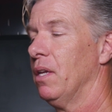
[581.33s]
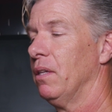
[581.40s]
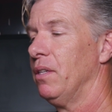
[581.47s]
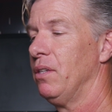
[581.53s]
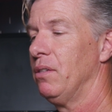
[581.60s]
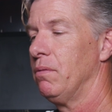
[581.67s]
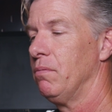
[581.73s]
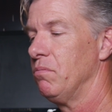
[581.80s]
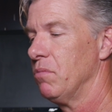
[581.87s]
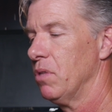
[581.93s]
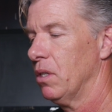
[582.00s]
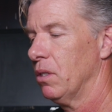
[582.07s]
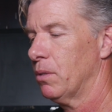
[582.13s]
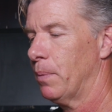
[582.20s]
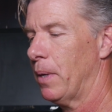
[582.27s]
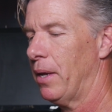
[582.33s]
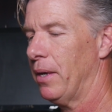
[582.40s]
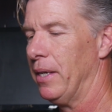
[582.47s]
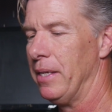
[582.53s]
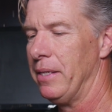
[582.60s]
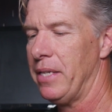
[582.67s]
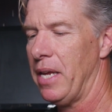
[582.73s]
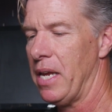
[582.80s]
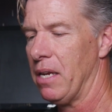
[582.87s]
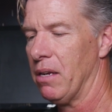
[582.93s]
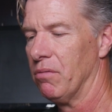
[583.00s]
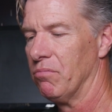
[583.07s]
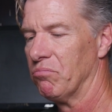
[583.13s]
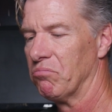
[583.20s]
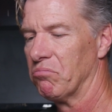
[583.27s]
it's probably going to take
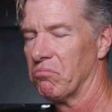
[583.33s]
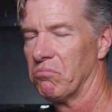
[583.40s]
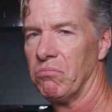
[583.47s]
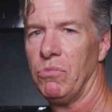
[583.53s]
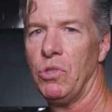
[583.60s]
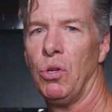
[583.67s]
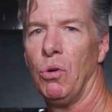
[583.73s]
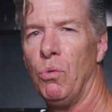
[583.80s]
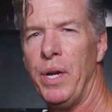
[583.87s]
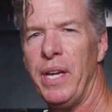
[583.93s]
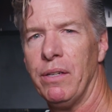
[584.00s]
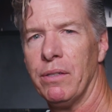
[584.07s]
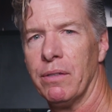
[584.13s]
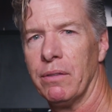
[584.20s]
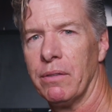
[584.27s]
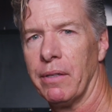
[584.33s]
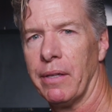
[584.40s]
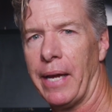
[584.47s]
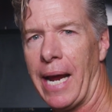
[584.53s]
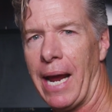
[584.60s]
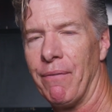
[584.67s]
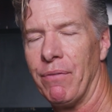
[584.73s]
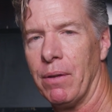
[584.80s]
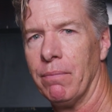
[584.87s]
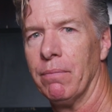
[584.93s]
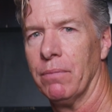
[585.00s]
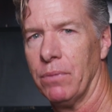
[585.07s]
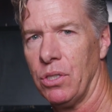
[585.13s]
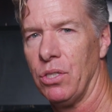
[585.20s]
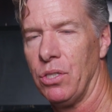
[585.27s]
2 weeks till I have them
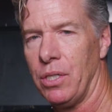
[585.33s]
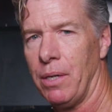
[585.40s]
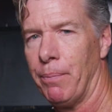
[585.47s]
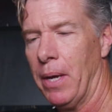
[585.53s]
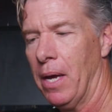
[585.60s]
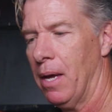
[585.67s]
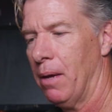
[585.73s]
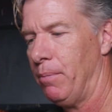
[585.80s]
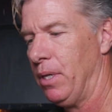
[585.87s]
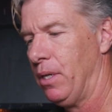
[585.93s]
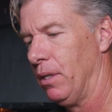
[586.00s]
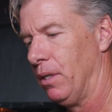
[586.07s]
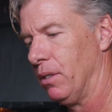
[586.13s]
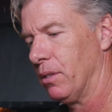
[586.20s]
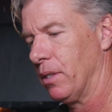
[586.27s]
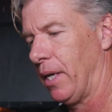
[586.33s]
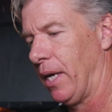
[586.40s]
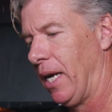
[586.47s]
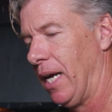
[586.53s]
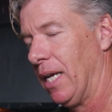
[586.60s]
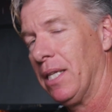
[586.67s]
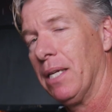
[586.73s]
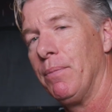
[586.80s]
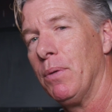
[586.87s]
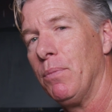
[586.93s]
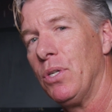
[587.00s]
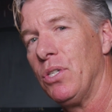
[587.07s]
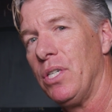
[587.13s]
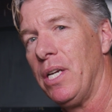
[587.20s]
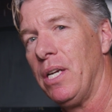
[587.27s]
to ship, because I got to get them
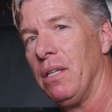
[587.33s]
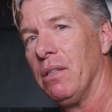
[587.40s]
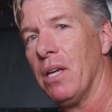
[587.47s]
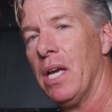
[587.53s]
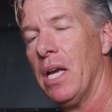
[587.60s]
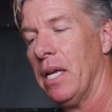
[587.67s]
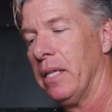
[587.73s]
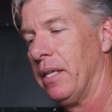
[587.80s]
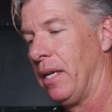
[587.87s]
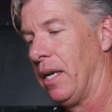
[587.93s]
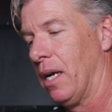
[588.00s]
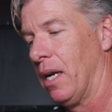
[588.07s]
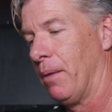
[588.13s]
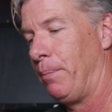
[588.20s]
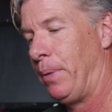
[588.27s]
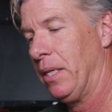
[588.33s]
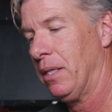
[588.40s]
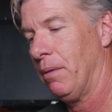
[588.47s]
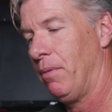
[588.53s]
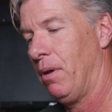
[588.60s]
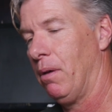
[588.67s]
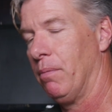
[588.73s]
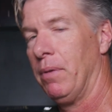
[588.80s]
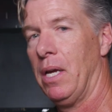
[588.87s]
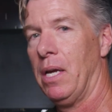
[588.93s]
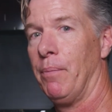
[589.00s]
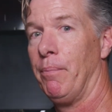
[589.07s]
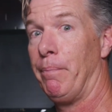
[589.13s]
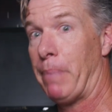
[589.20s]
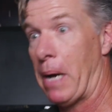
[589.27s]
machined, then I got to pick them up,
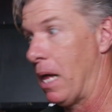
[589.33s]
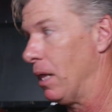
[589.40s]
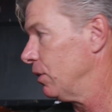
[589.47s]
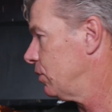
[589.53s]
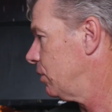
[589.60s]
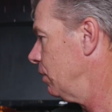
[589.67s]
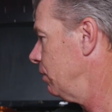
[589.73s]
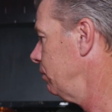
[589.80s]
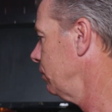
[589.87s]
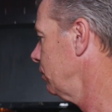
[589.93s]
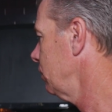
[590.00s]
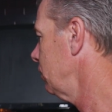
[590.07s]
polish them.